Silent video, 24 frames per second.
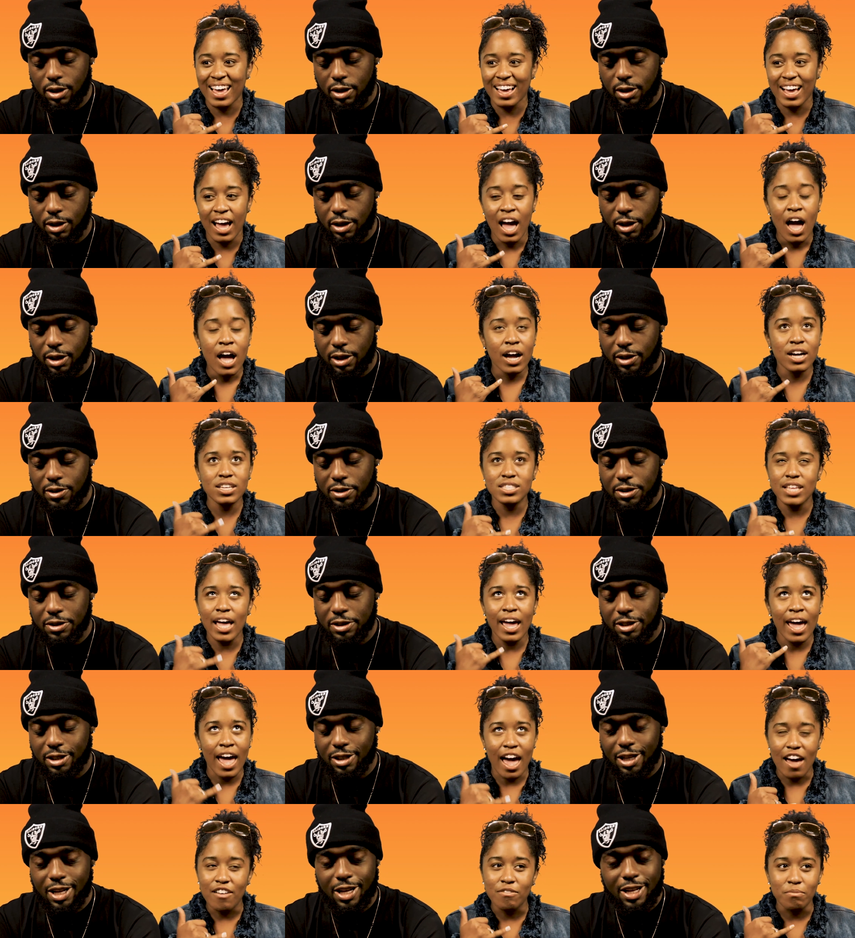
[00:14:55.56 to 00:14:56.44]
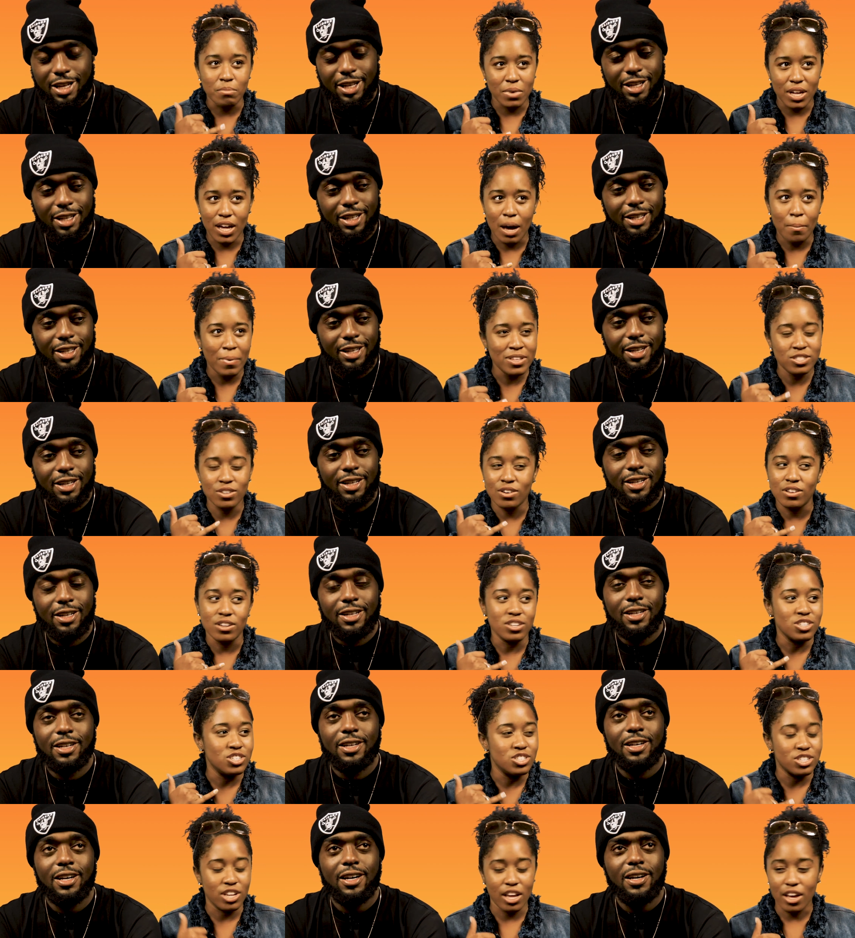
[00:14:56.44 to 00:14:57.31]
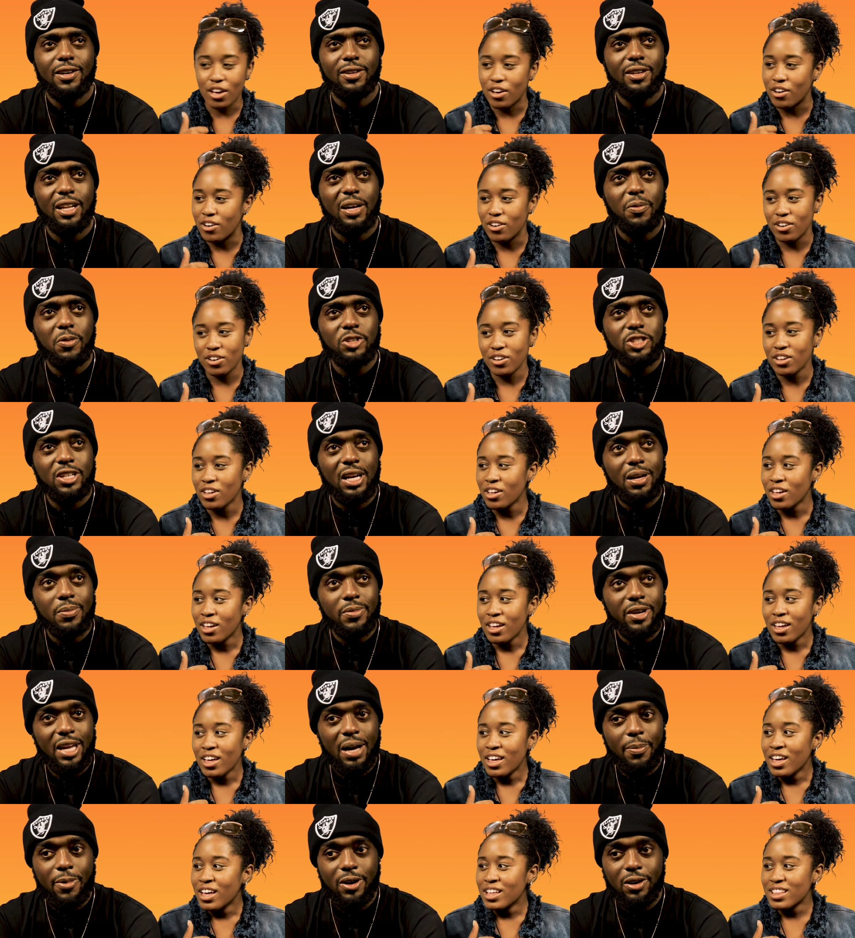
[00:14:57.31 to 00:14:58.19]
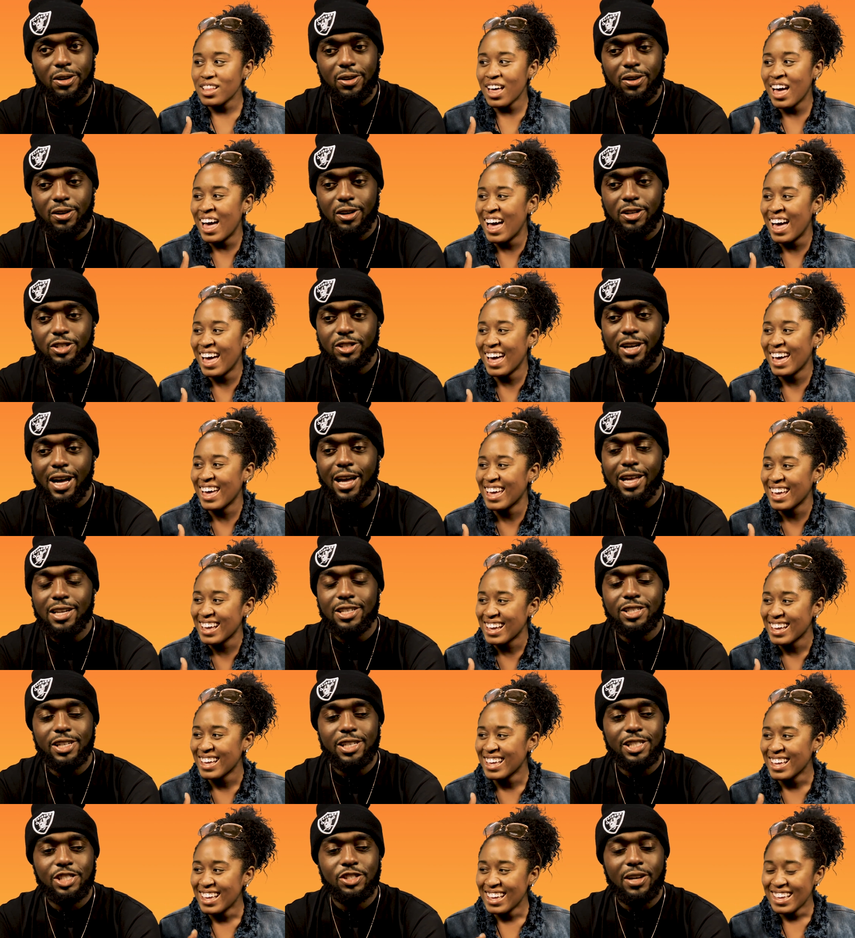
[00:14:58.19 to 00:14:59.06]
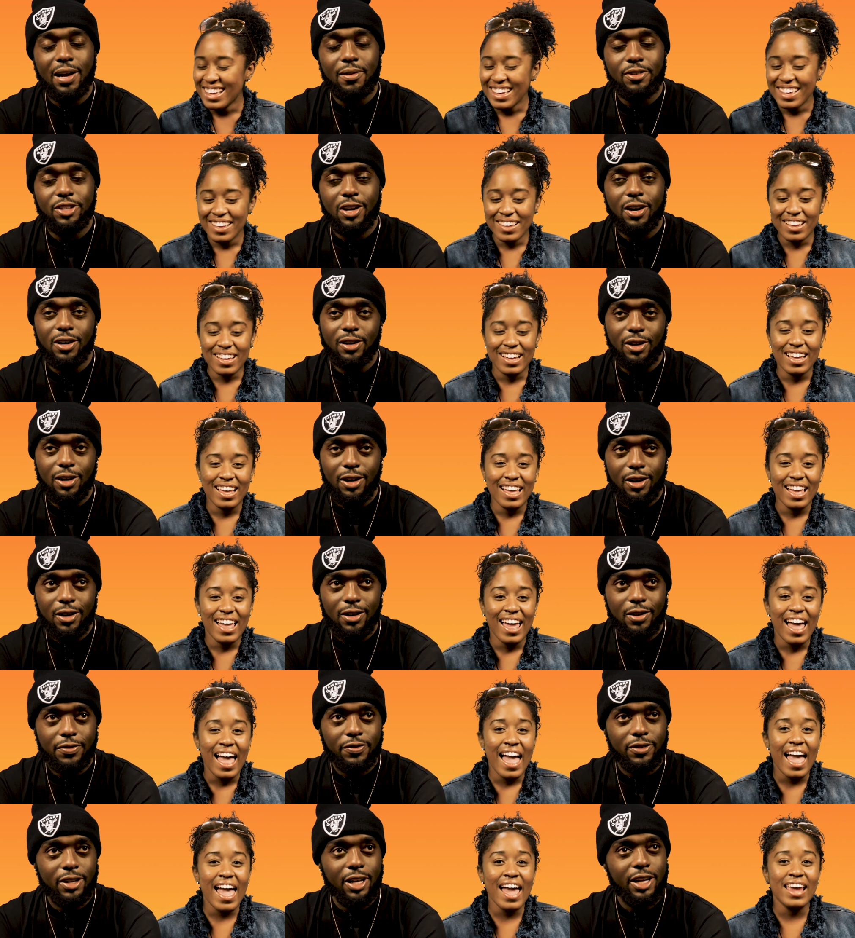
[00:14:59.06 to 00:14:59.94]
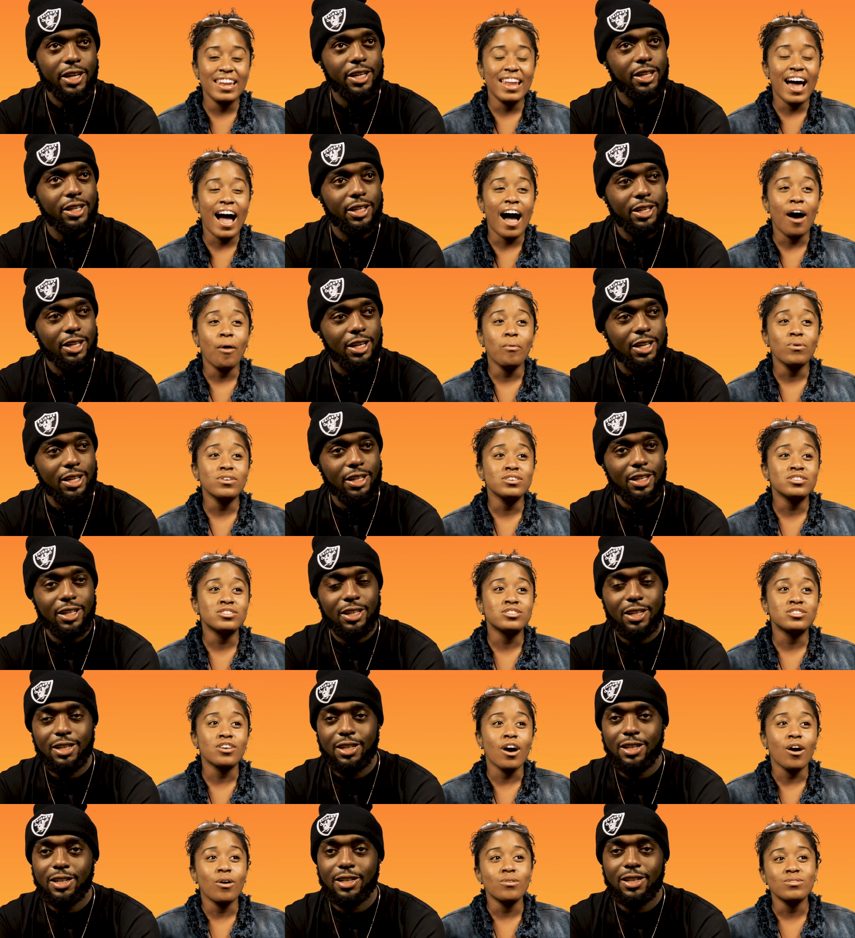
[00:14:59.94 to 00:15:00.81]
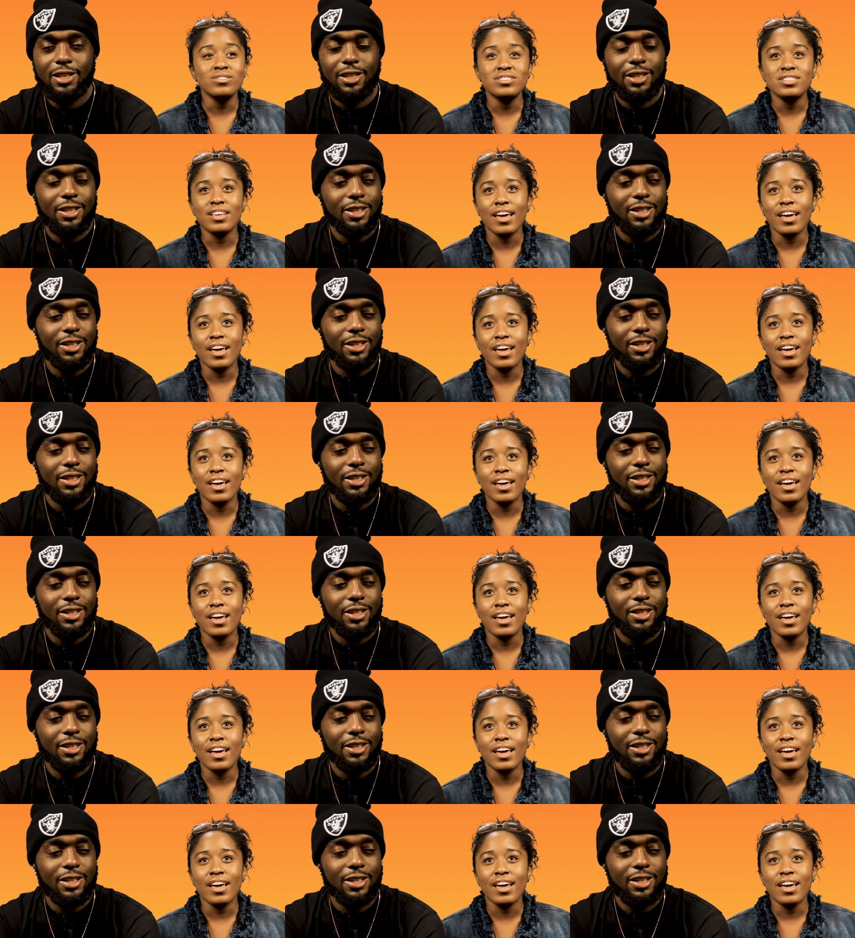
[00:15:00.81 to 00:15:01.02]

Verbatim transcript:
Speaker 1: Like, because they have me. I'm about to go to jail. Oh,
Speaker 2: like, what y'all mean I'm about to go to jail? I just dropped y'all off. Like, and I was
Speaker 1: so